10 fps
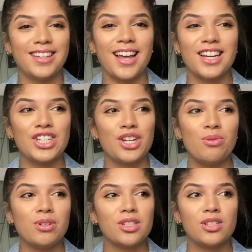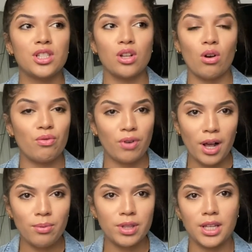Like she was so
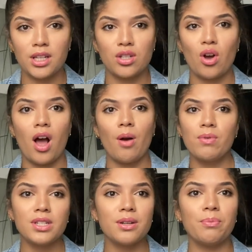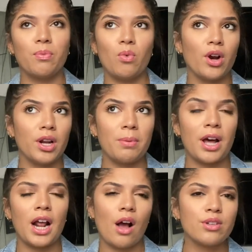fine with it. So I wasn't worried
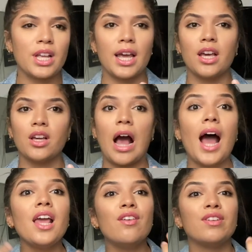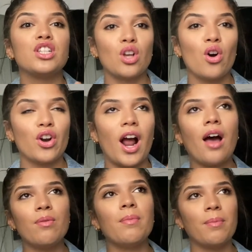about it. I was like, I even told her,
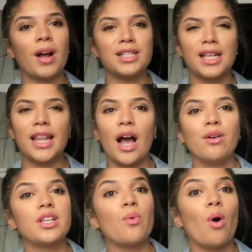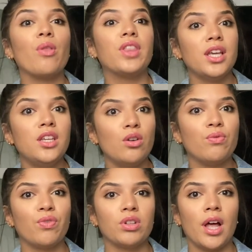I remember I said that. I was like, well, thank you
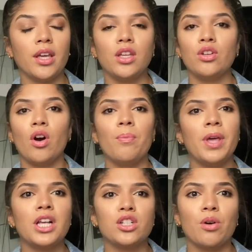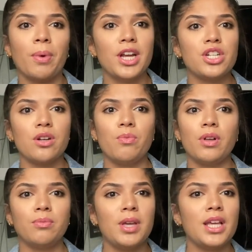for like, you know, being so patient
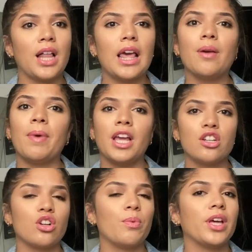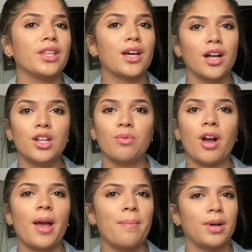with me, like making sure we got the color
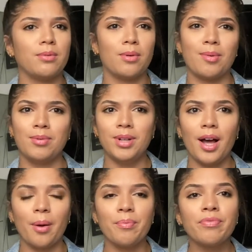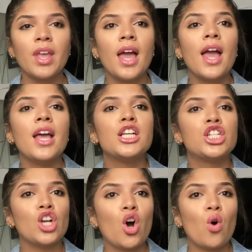right, blah, blah, blah, blah, blah.
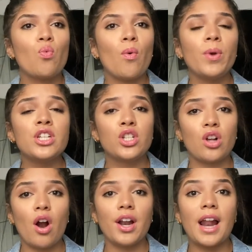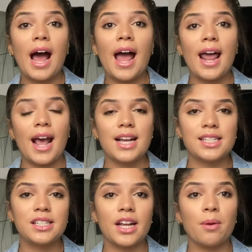So when we started, I had
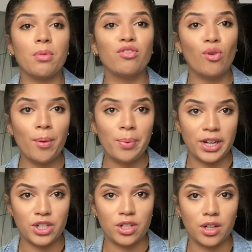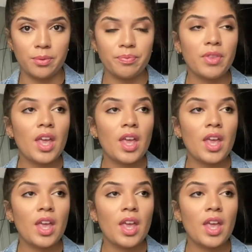asked to take a before picture.